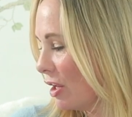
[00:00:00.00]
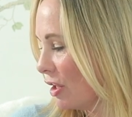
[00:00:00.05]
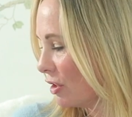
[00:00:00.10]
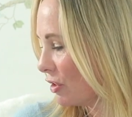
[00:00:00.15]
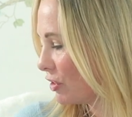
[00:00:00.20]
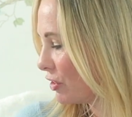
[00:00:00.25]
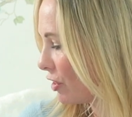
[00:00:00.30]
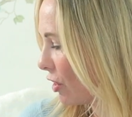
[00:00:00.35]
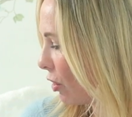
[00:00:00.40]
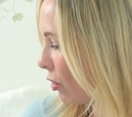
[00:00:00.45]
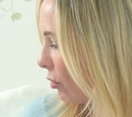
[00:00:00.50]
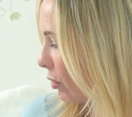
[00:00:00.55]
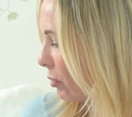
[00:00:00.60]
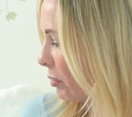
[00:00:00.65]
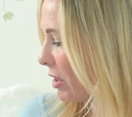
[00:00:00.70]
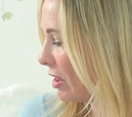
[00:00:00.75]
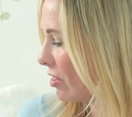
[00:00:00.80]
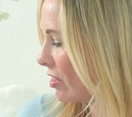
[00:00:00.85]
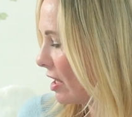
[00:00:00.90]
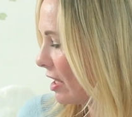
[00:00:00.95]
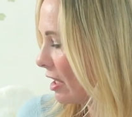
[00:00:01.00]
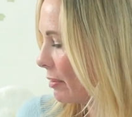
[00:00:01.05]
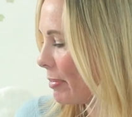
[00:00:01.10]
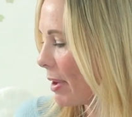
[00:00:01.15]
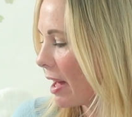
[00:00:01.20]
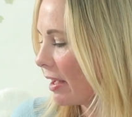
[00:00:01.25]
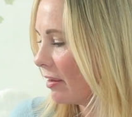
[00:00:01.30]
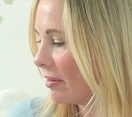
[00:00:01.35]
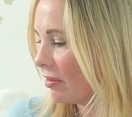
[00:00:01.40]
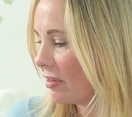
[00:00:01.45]
So when we think
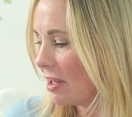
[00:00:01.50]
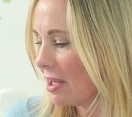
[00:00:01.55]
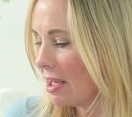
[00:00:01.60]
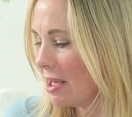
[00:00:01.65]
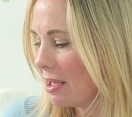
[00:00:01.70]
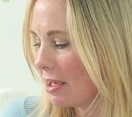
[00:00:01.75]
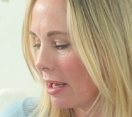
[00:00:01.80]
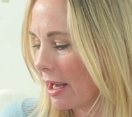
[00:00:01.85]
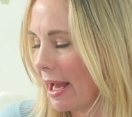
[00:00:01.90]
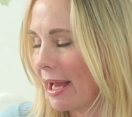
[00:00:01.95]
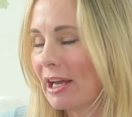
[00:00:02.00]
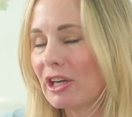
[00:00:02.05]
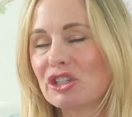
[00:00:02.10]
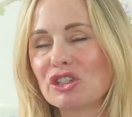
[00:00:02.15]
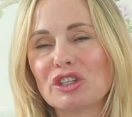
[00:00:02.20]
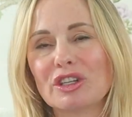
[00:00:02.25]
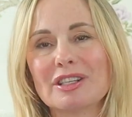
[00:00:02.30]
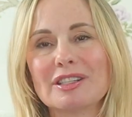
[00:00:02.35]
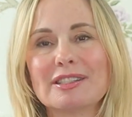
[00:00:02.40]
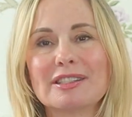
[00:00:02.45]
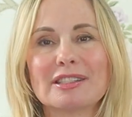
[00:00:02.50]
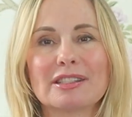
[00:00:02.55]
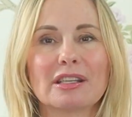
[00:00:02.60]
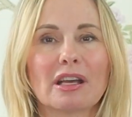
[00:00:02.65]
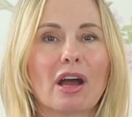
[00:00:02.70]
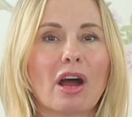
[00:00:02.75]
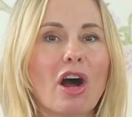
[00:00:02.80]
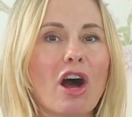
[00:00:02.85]
about the anxious,